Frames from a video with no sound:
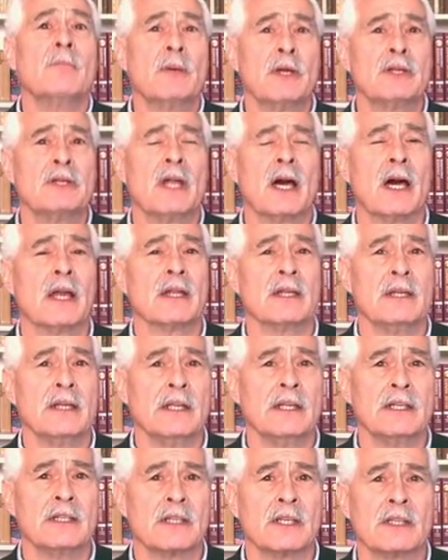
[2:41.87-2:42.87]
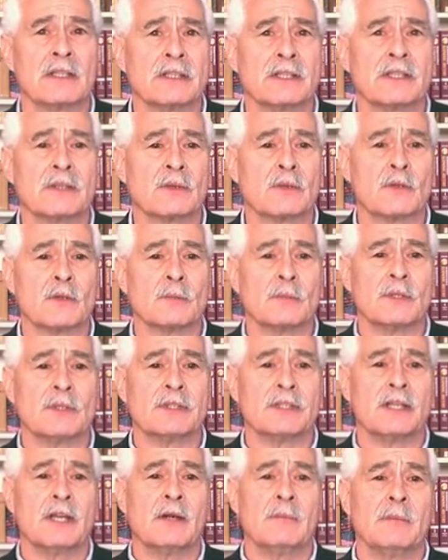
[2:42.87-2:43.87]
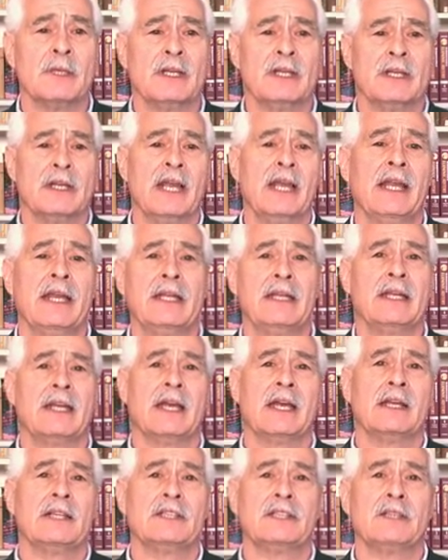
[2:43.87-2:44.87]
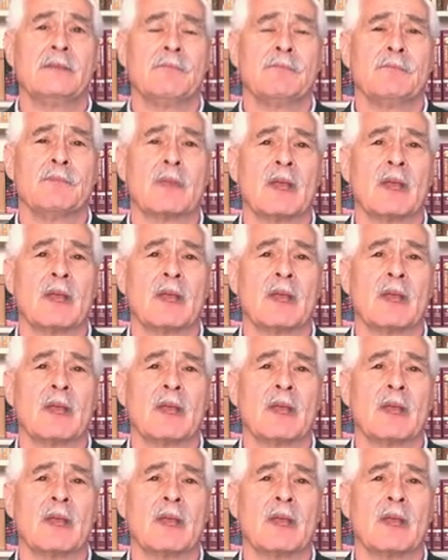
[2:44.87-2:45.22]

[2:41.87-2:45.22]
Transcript: but not an inconsiderable sum in any case.